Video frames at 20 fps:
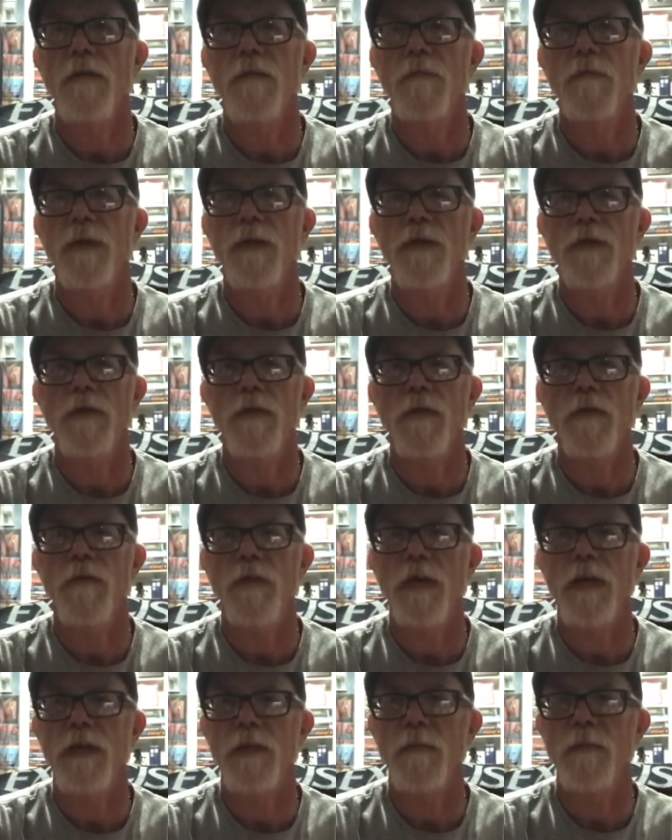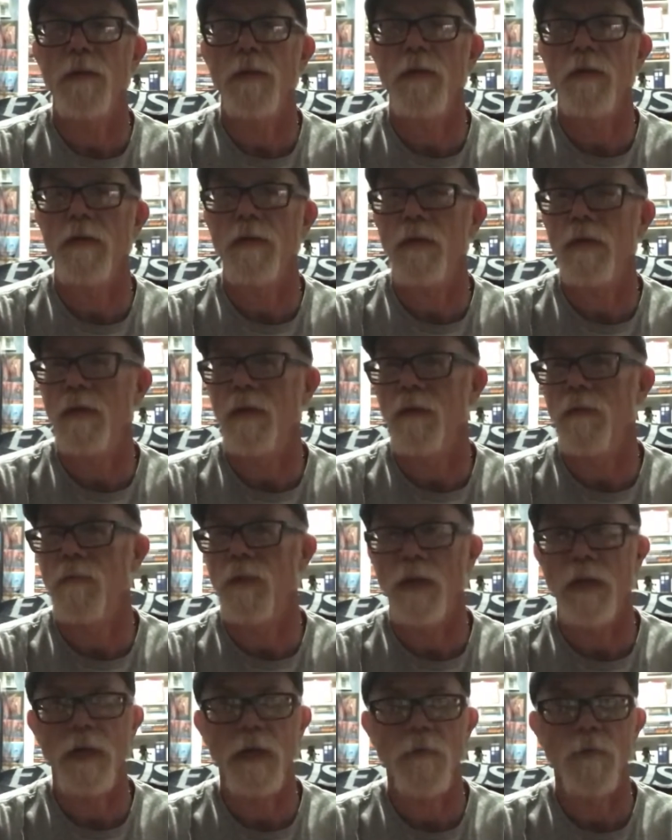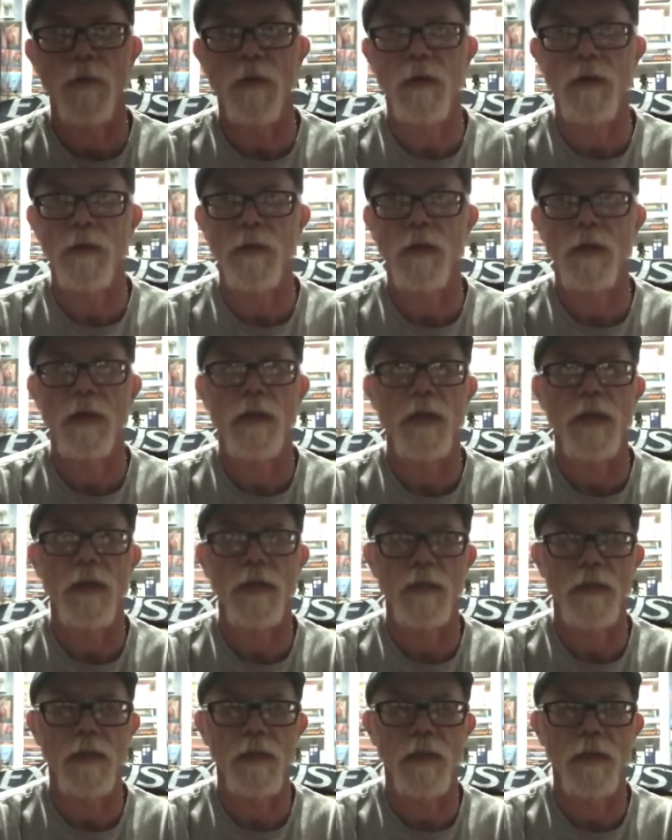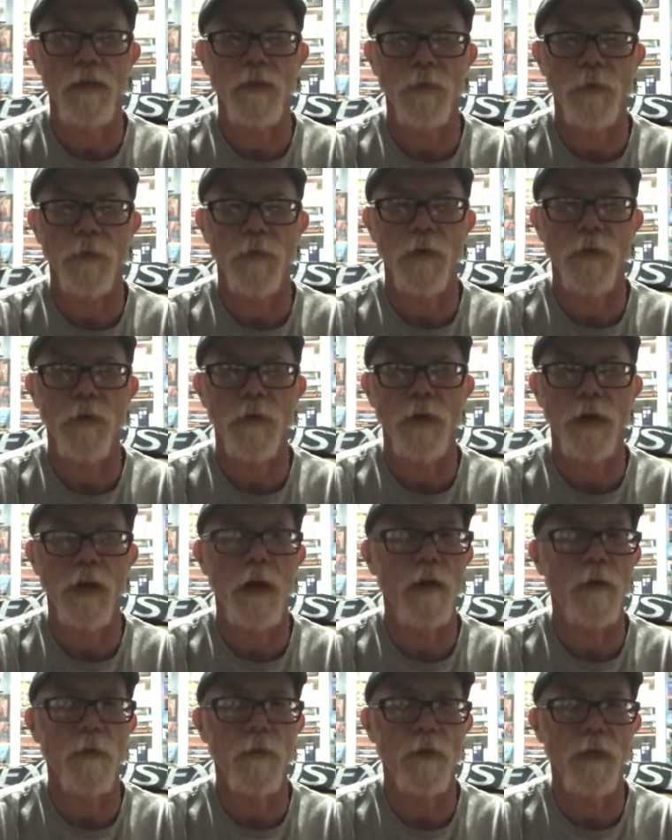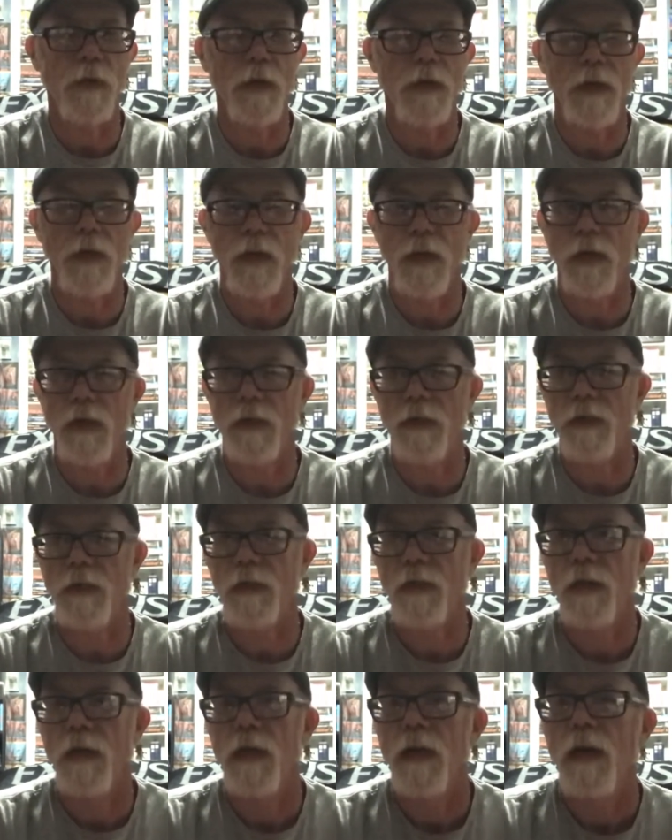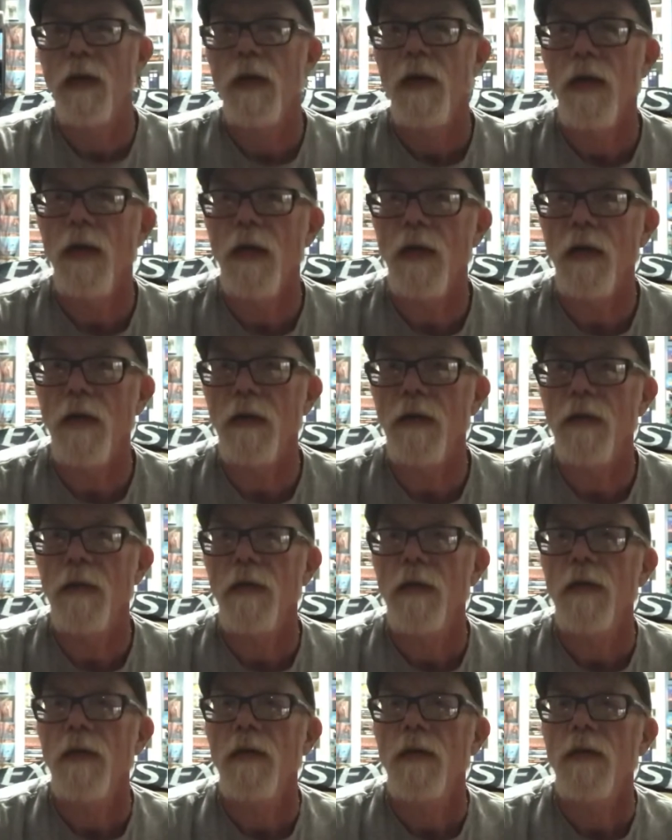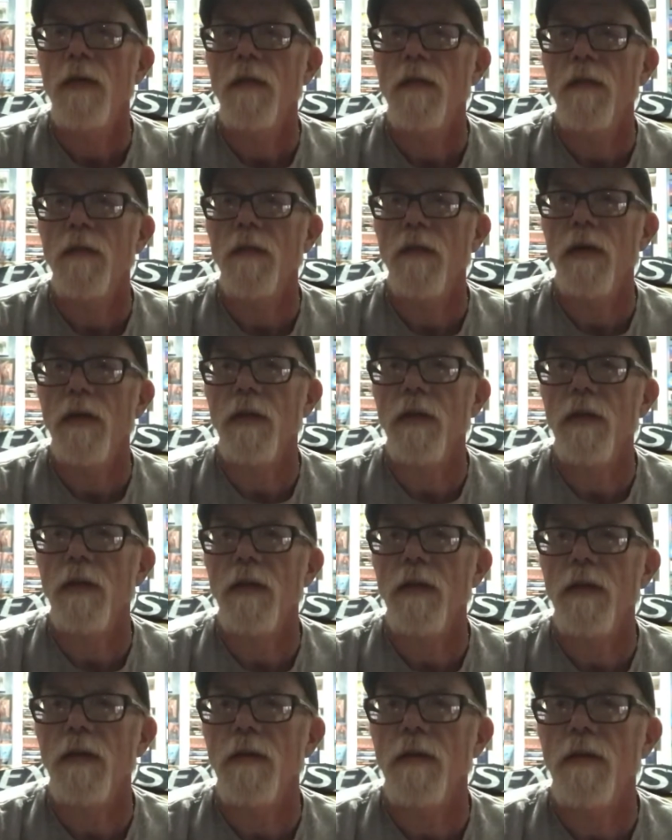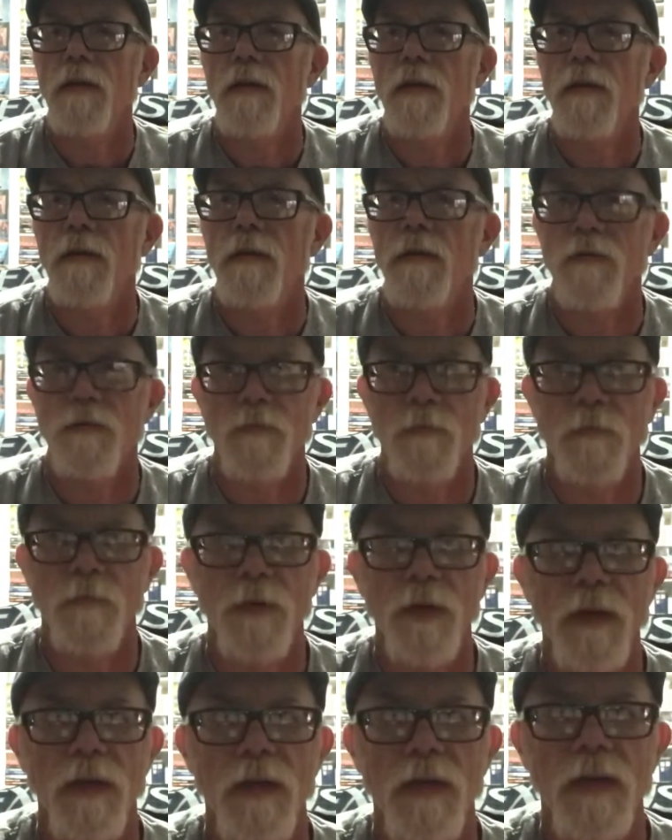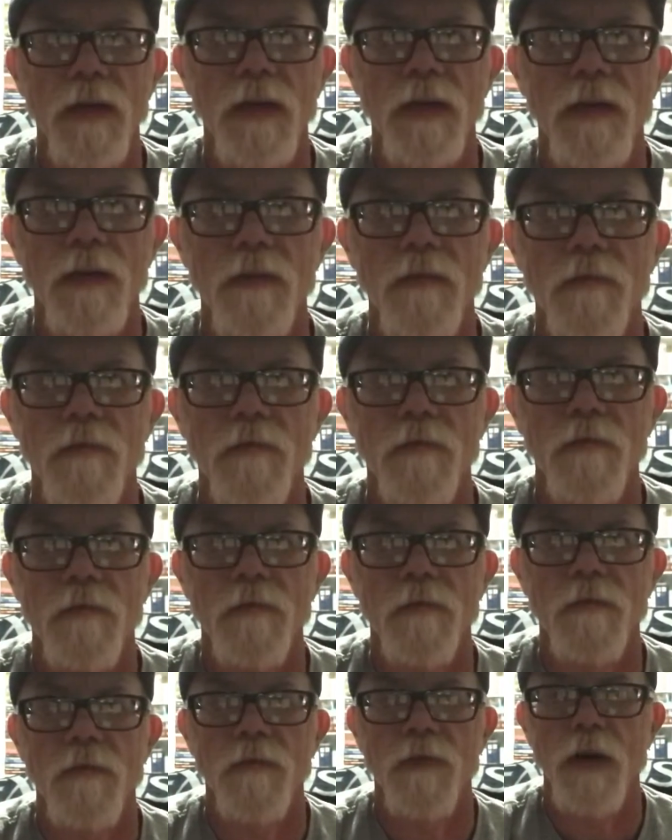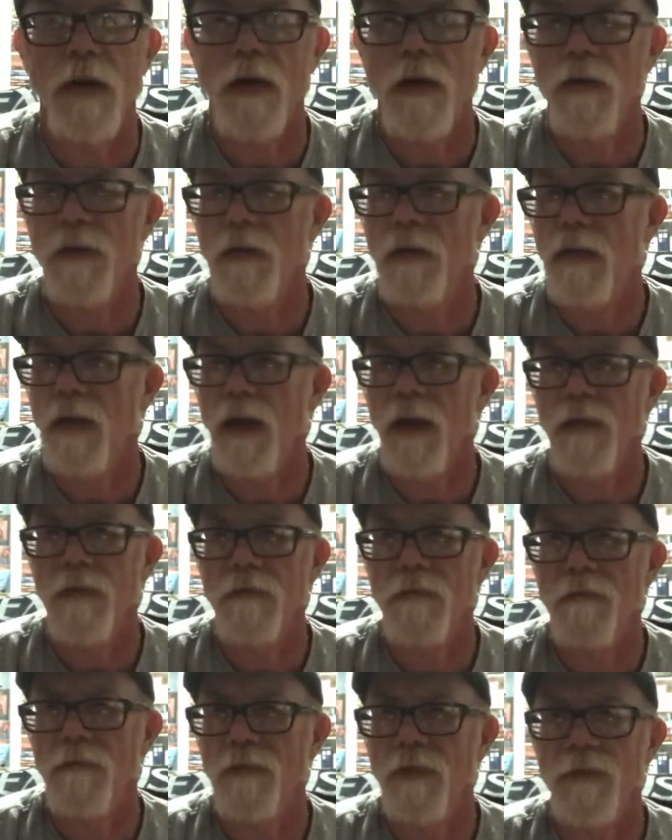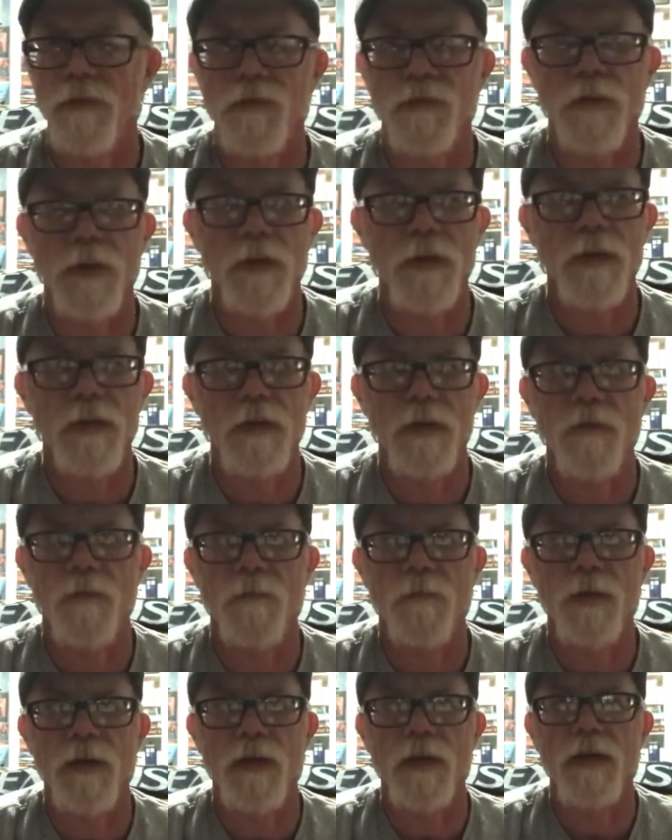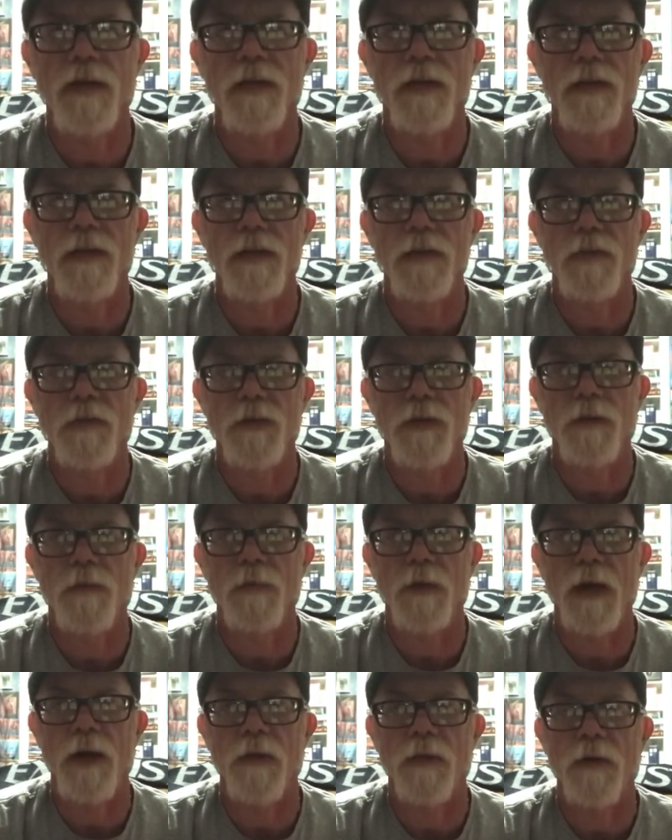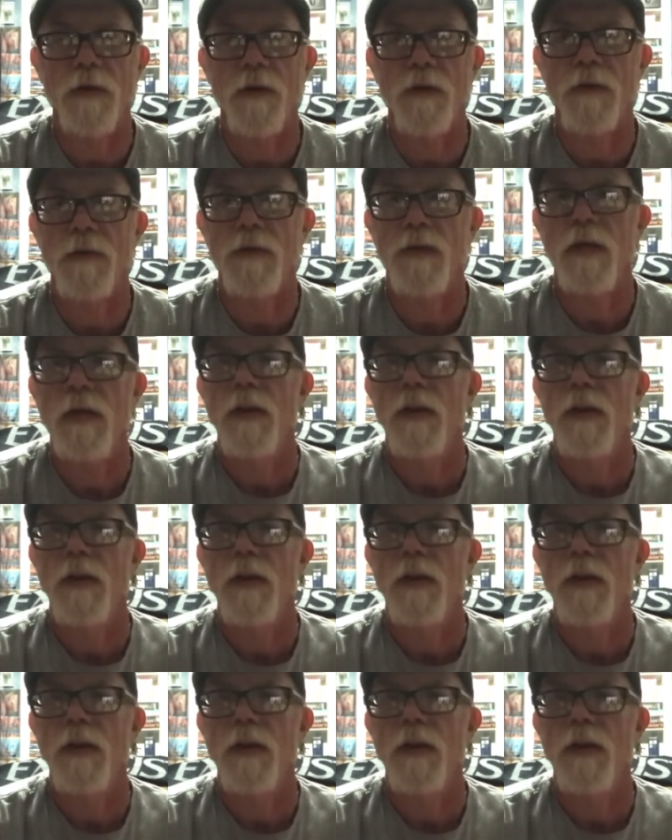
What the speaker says: mentioned on Facebook when he watched it, he hasn't done his review yet, I don't think he has, that it was bloody and violent. There's very little blood in this film, I thought.